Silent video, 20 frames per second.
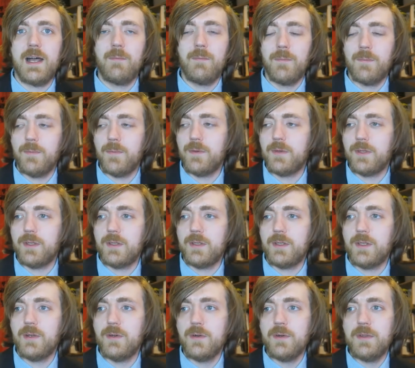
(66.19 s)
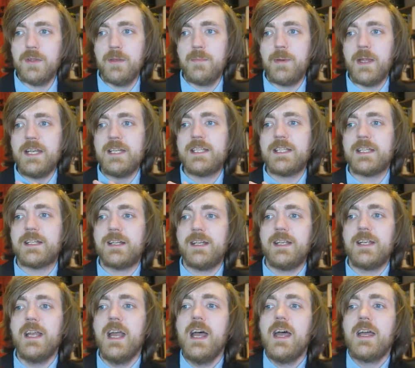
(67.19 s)
and the author
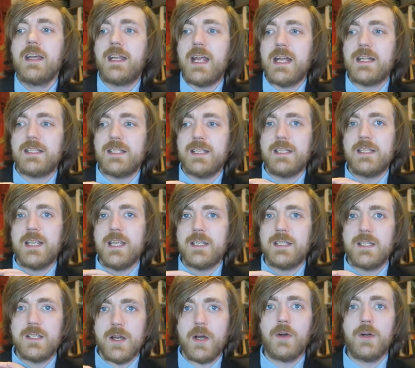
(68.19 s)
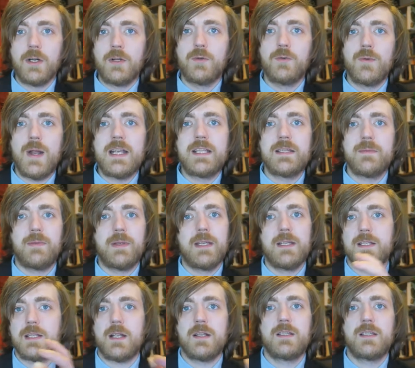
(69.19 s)
basically gets these historical
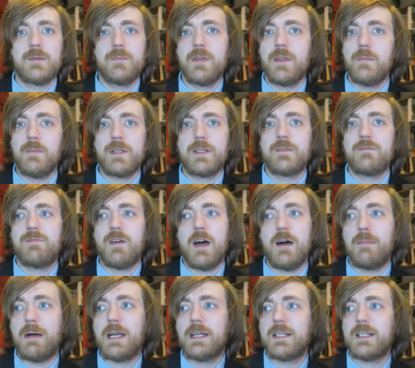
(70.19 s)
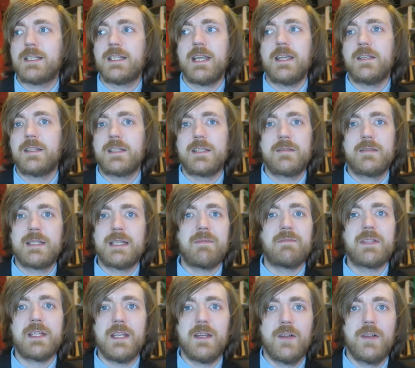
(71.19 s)
recipes, like some of them as far back as say the
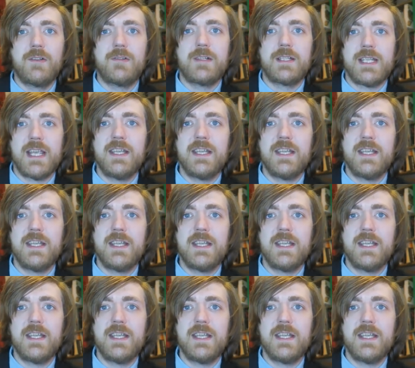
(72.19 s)
1700s,